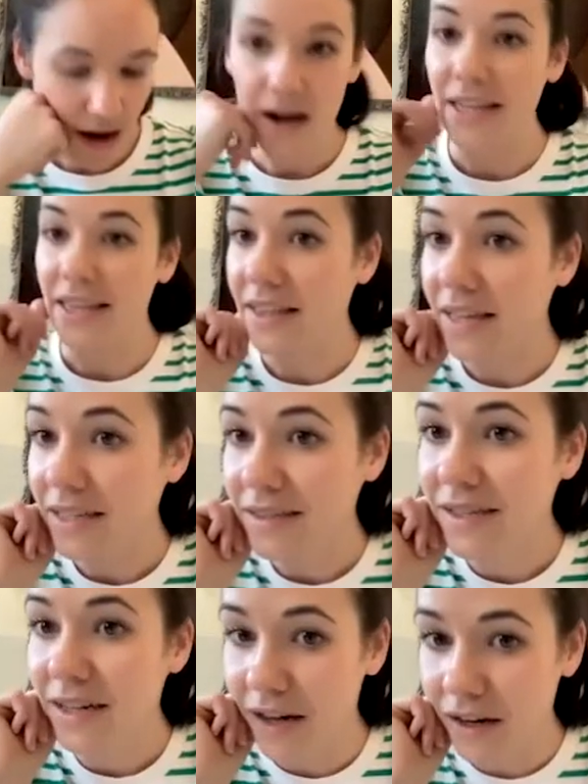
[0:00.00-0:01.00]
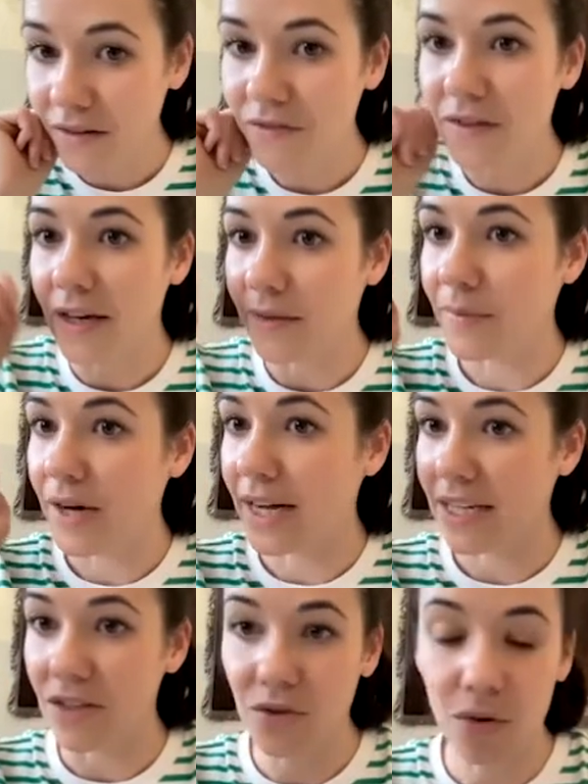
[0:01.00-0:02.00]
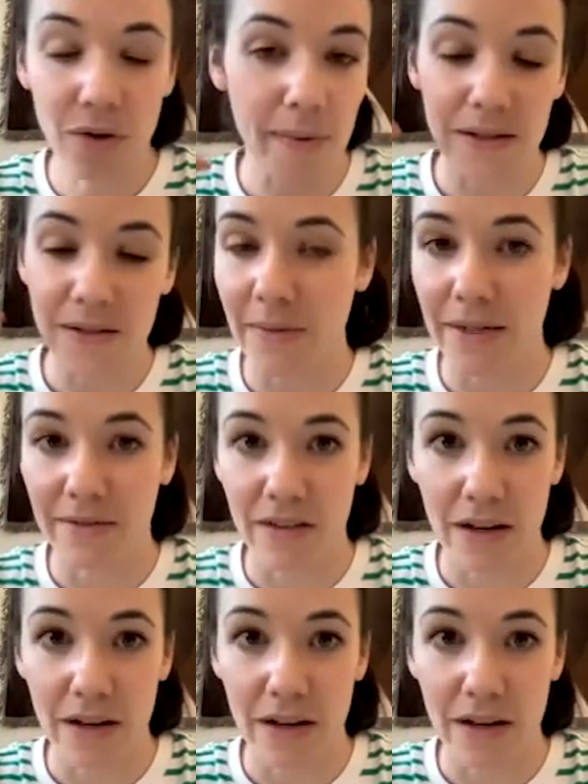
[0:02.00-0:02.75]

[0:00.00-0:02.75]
I think that's enough. I can talk about some